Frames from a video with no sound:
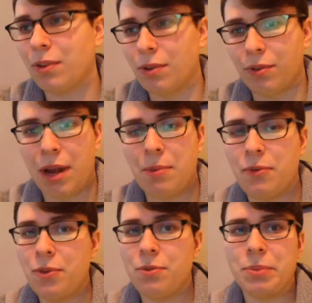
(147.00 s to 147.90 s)
grab a
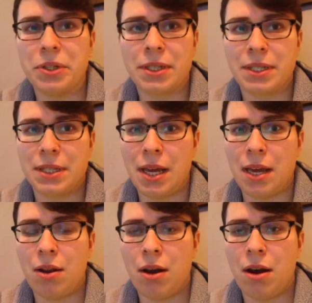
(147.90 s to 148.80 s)
few books
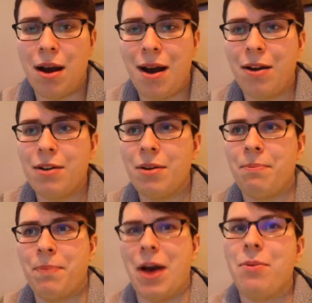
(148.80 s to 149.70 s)
that aren't
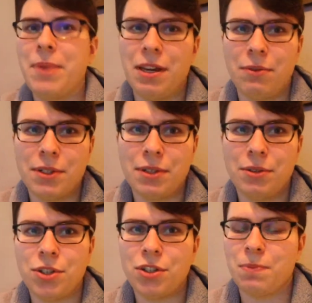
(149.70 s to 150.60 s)
about making
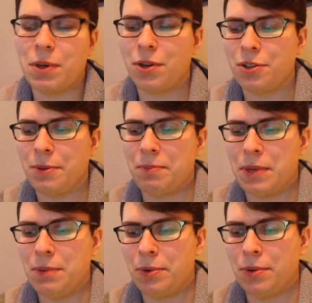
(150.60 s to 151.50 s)
resolutions, but are just about
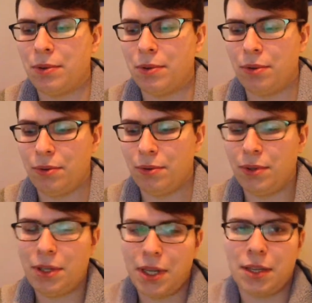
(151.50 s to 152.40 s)
people who
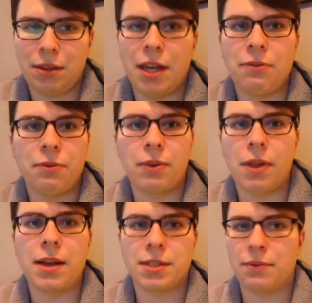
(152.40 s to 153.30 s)
are like life
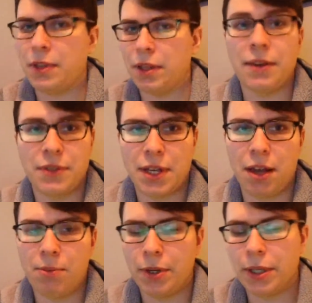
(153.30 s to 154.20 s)
philosophy,
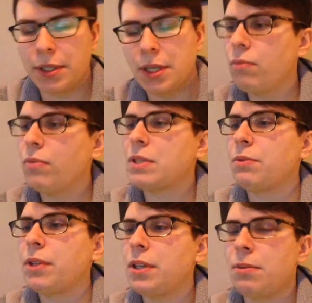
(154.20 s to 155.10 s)
lifestyle books. What's
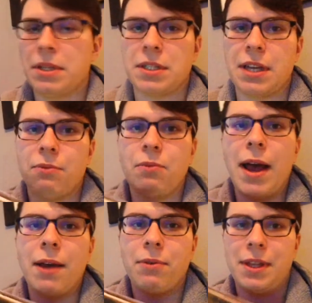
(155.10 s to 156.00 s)
really neat about this guy, and
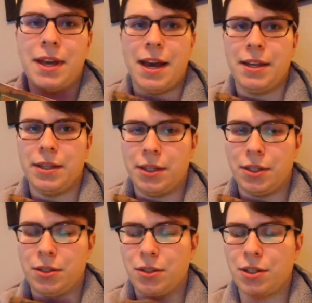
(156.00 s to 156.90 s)
why I really
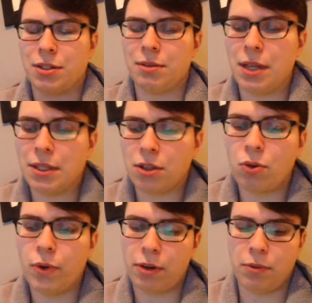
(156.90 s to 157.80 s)
highly suggest it, it's a
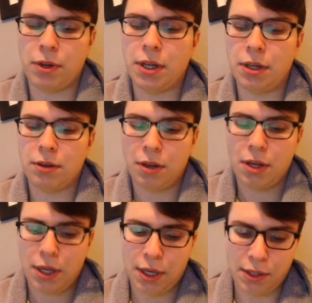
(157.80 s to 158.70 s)
quick read.
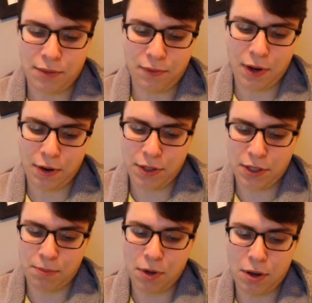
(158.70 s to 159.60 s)
It's very
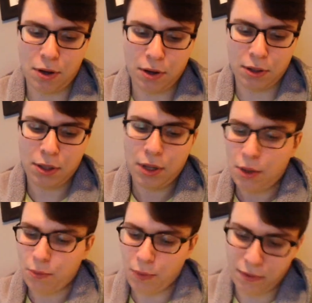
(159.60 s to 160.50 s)
small.
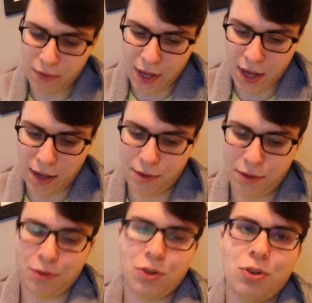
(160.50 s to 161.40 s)
We've got
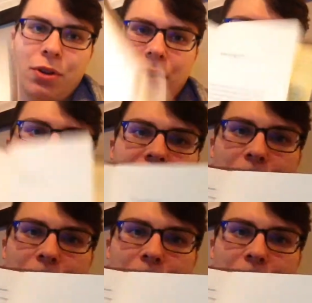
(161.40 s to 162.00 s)
206